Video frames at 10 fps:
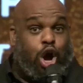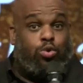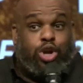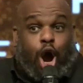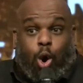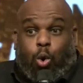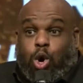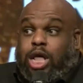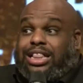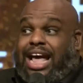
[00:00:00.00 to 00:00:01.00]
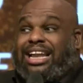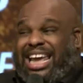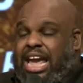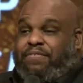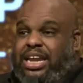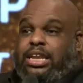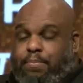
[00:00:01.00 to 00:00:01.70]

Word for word: Because you don't know that